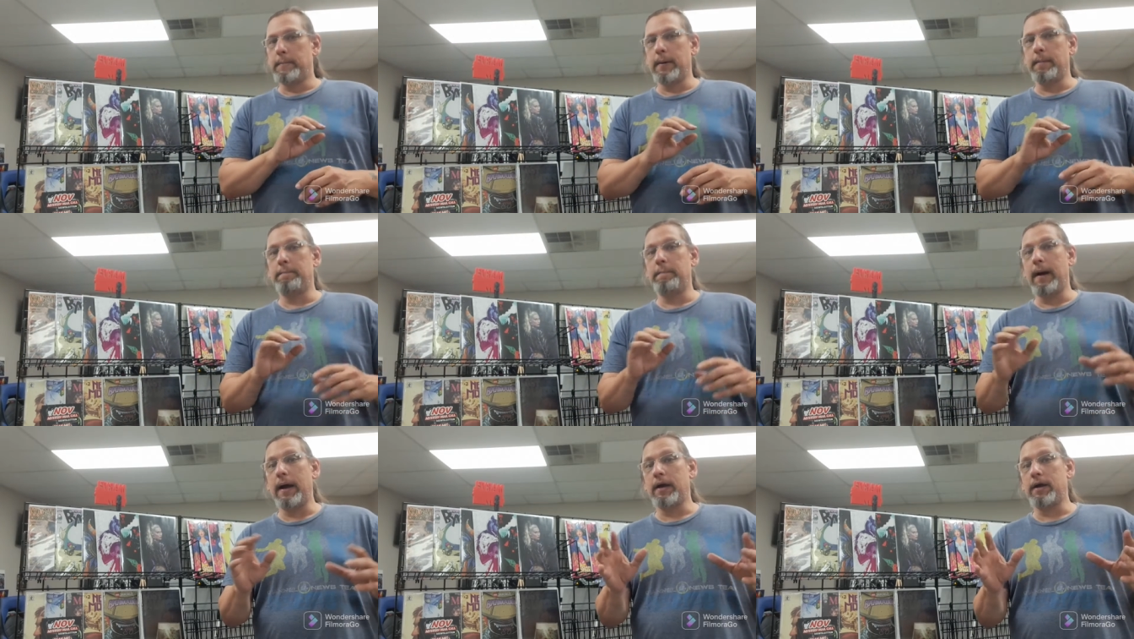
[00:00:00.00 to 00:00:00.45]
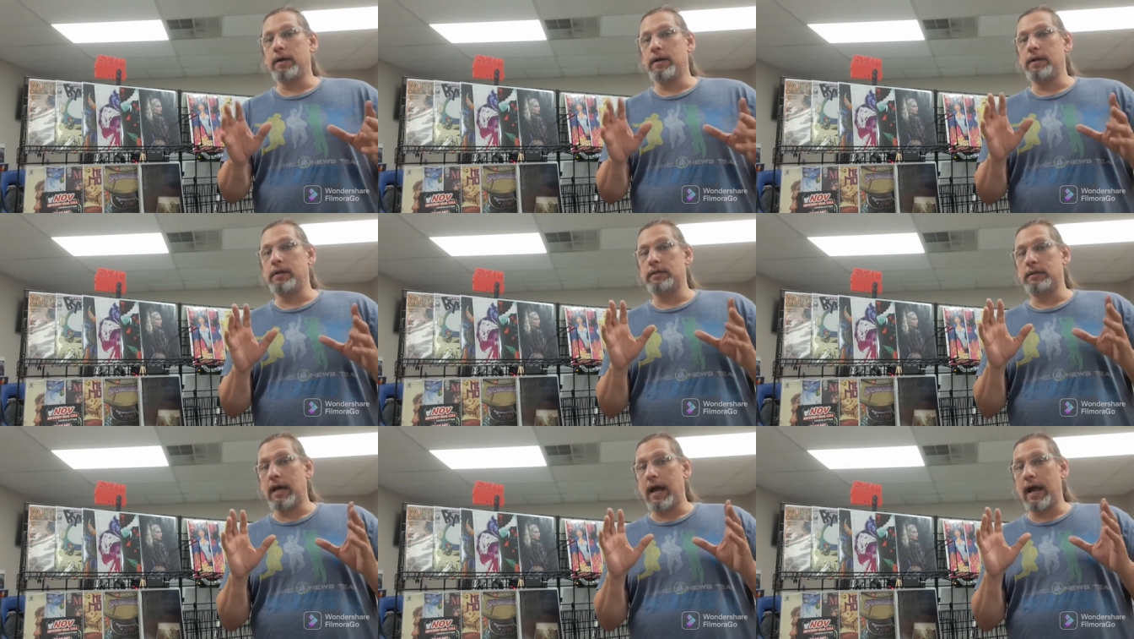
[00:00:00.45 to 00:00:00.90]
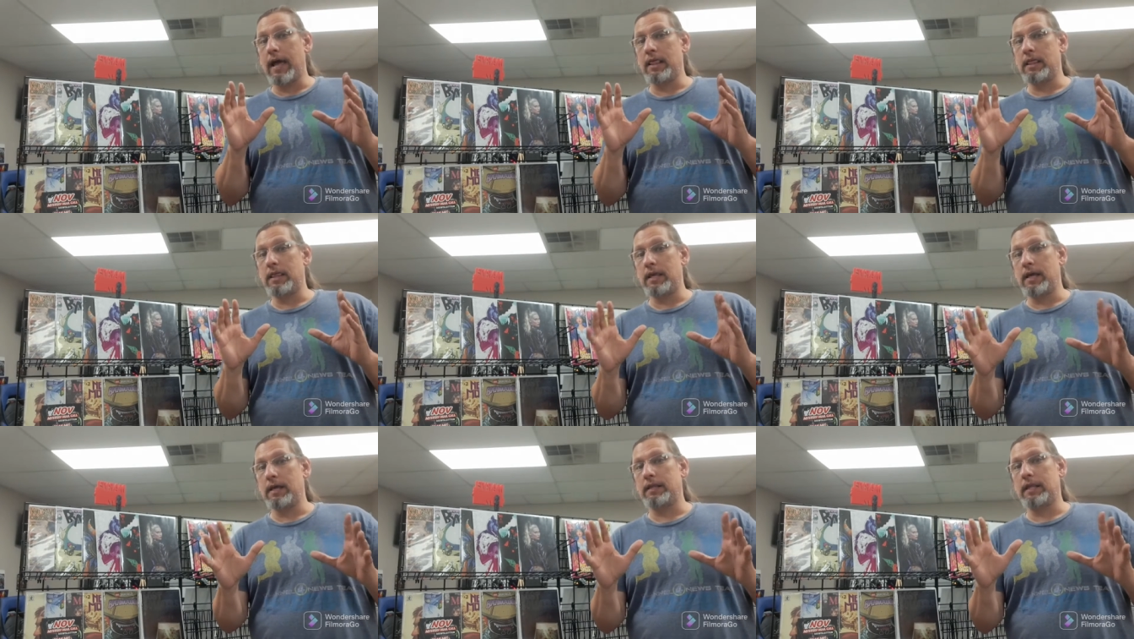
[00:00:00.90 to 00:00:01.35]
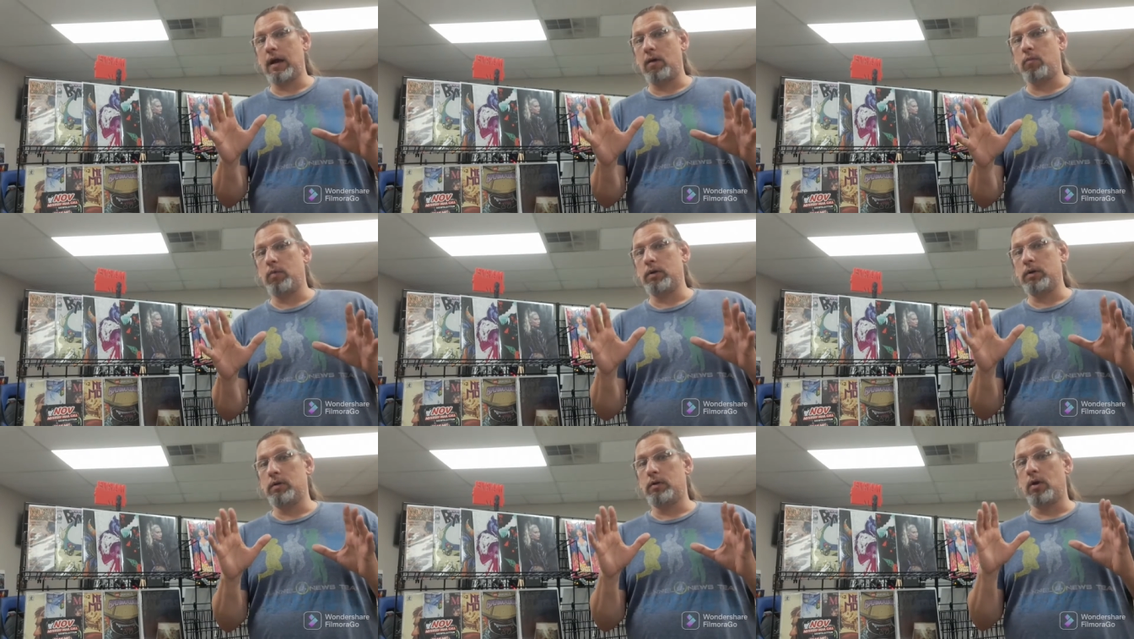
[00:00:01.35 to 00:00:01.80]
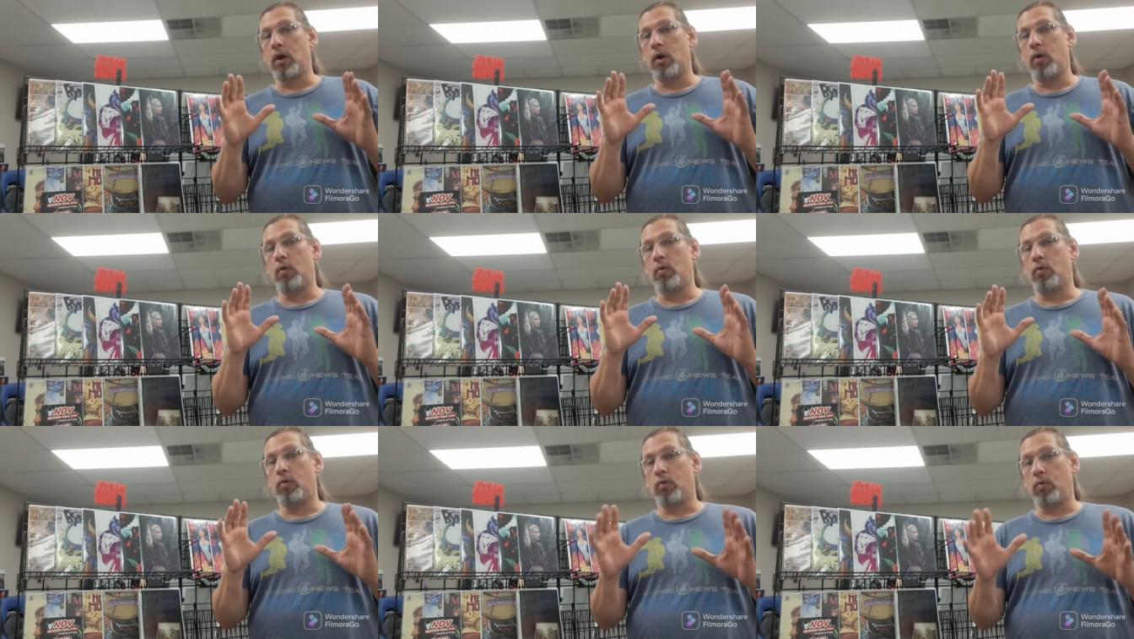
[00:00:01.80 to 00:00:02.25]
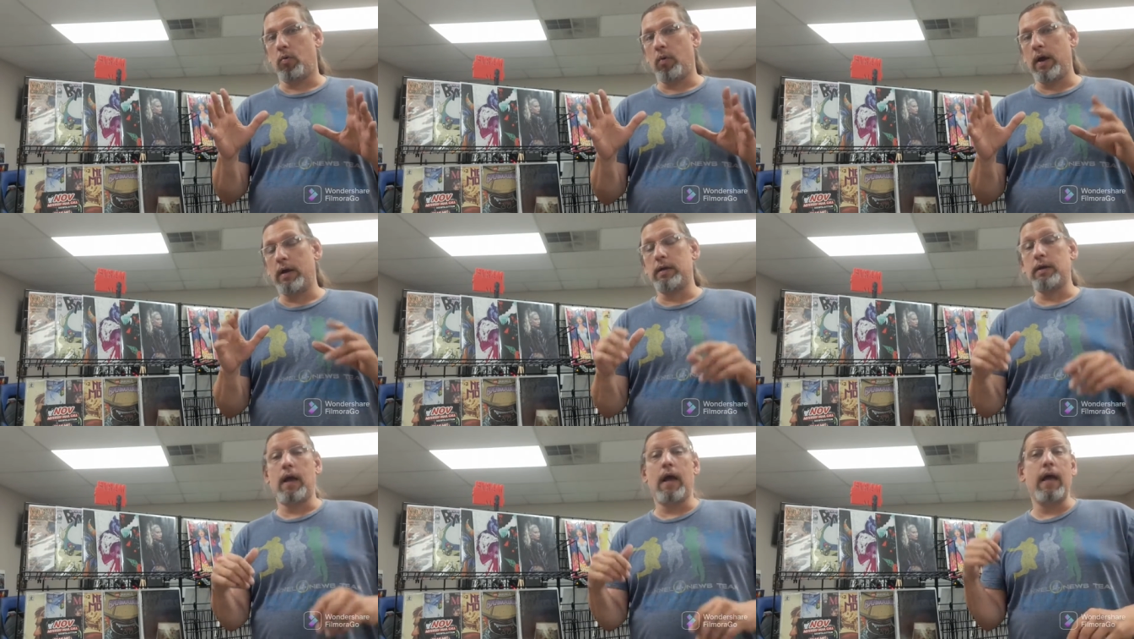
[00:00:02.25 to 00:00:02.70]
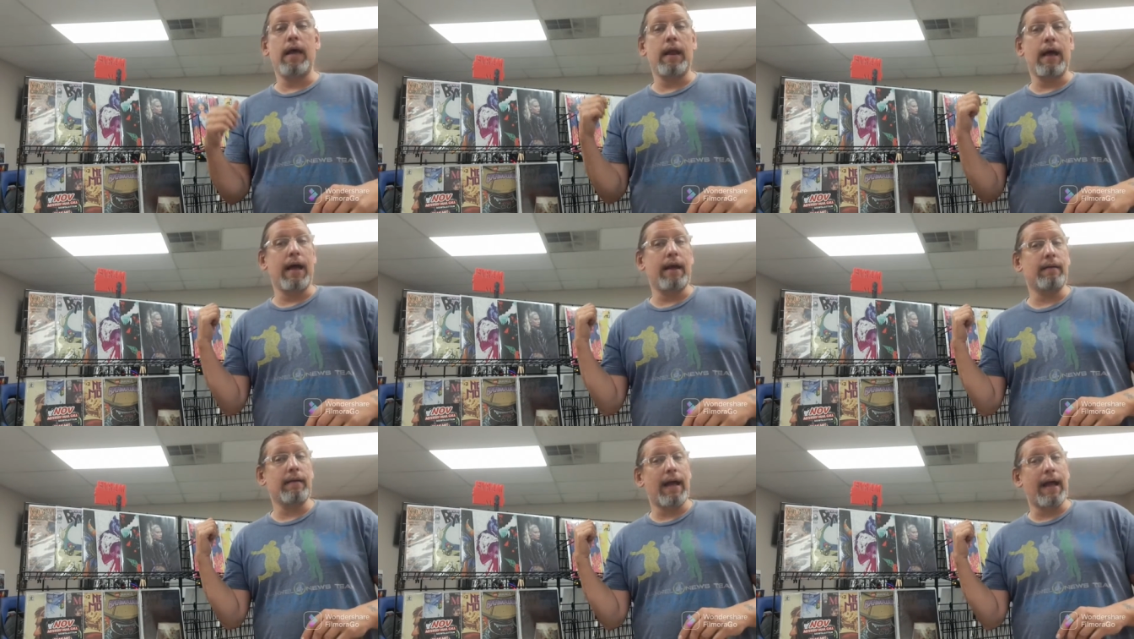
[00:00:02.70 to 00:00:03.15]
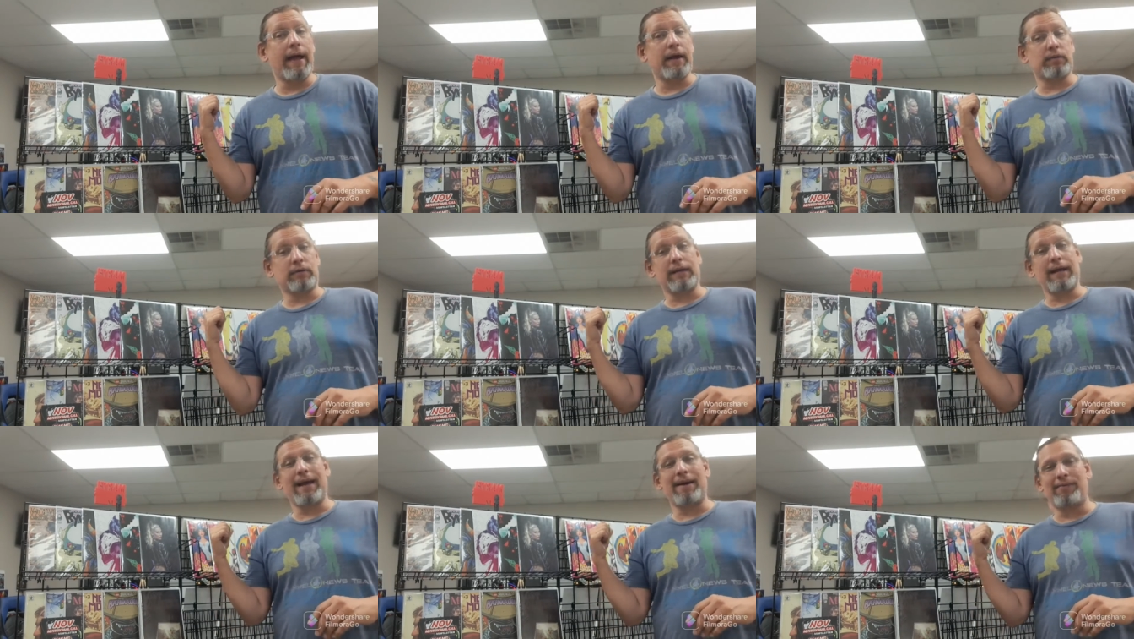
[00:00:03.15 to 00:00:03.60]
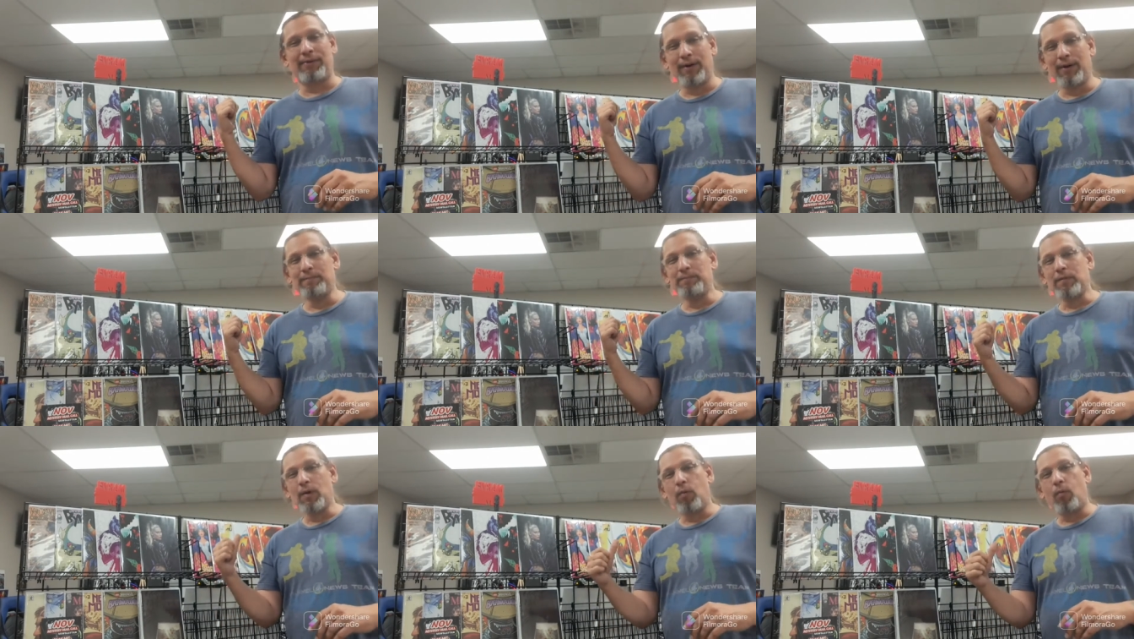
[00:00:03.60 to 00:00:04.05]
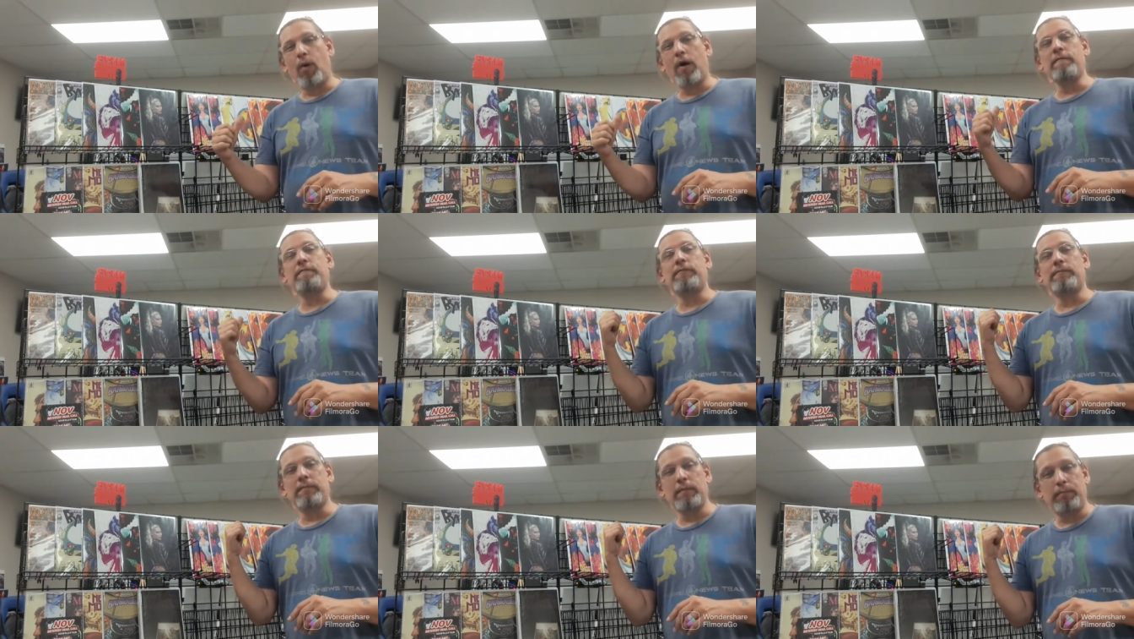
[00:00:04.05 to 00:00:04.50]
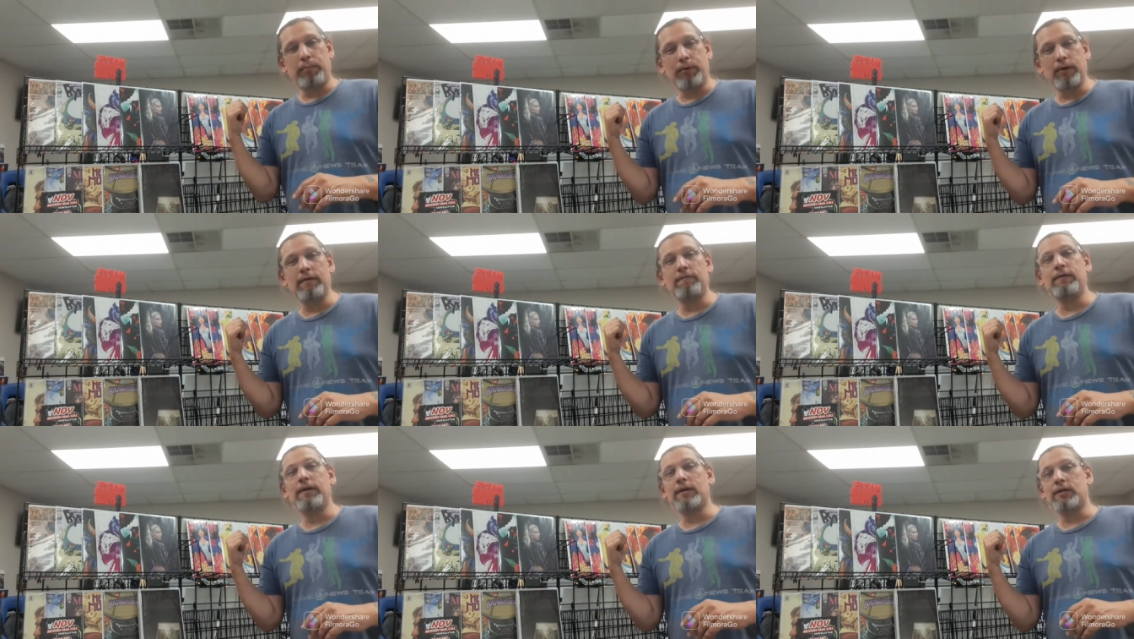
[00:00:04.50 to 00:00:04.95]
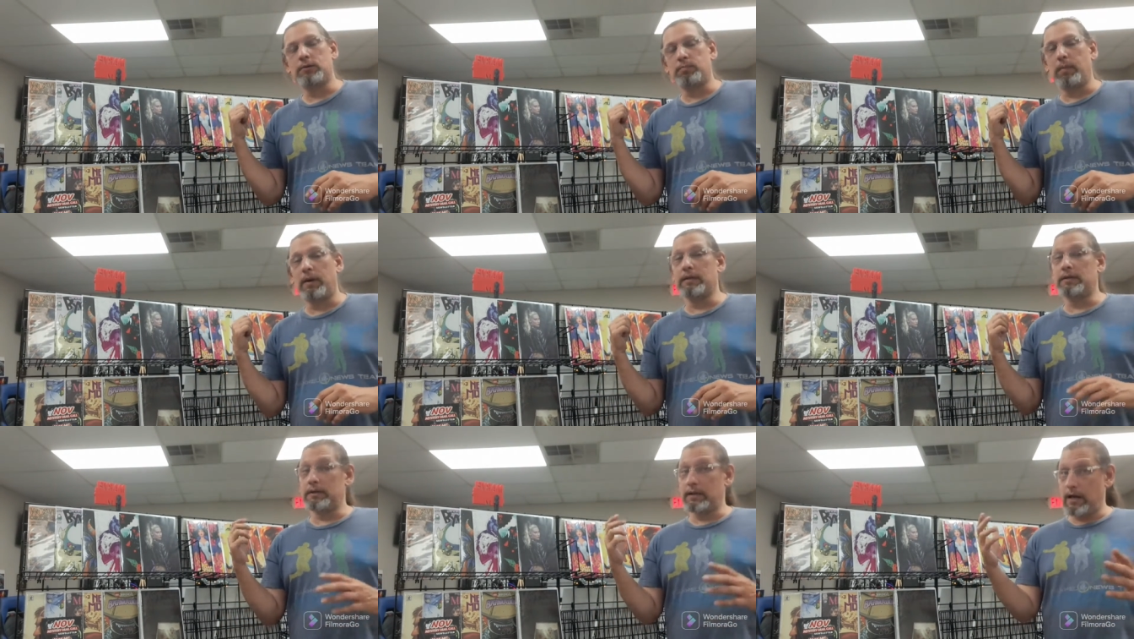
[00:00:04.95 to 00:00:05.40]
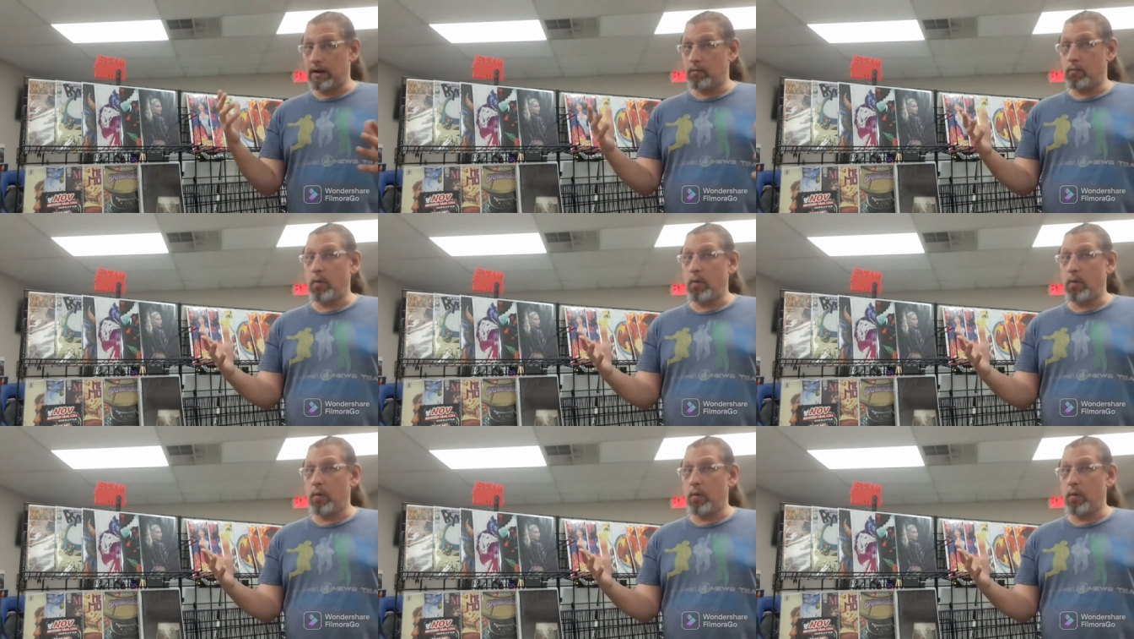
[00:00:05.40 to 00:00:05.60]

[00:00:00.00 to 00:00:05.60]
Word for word: but my goodness, I think that would go great. And I, I actually have one from the previous months that